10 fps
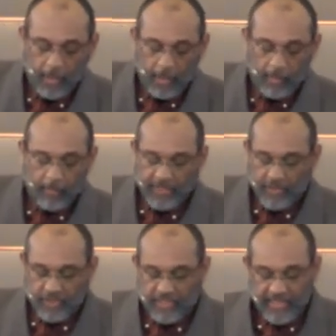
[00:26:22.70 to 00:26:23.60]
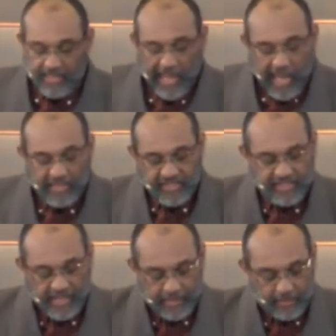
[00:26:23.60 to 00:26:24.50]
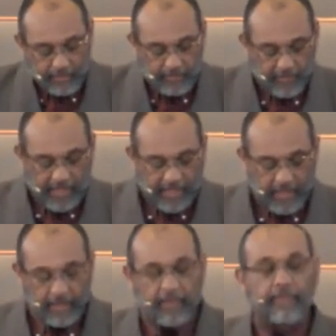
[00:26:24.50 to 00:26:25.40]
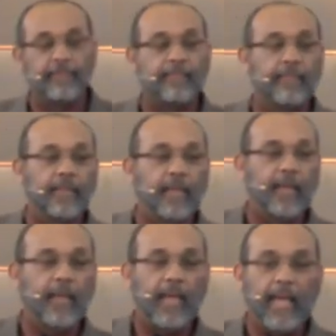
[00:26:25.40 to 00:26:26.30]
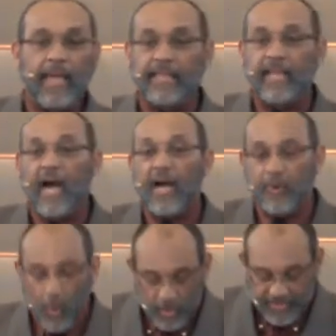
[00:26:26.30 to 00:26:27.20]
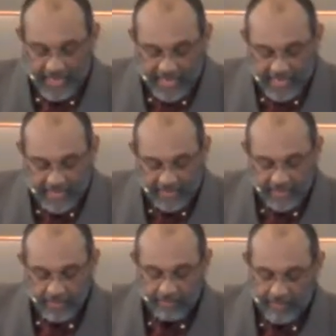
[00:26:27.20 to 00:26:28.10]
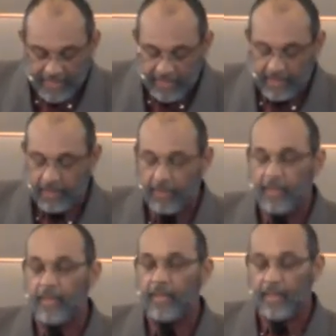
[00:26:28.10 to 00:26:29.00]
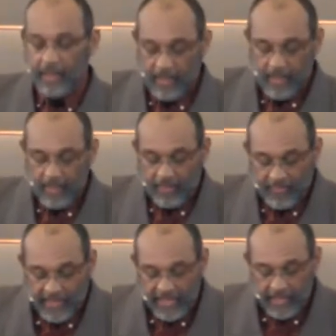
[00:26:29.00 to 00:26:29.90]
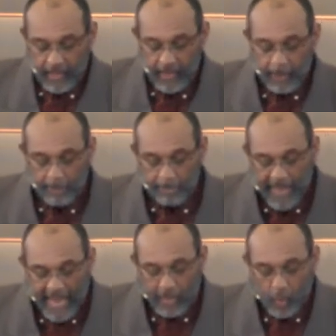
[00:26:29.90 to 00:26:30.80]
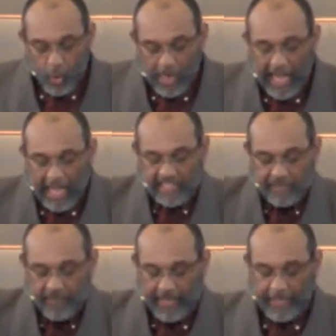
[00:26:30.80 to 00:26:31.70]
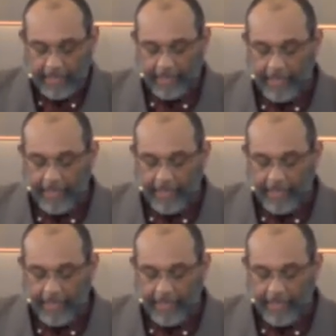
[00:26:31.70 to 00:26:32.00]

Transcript: But you see, God sent men and God ordained men. Think macrocosmically.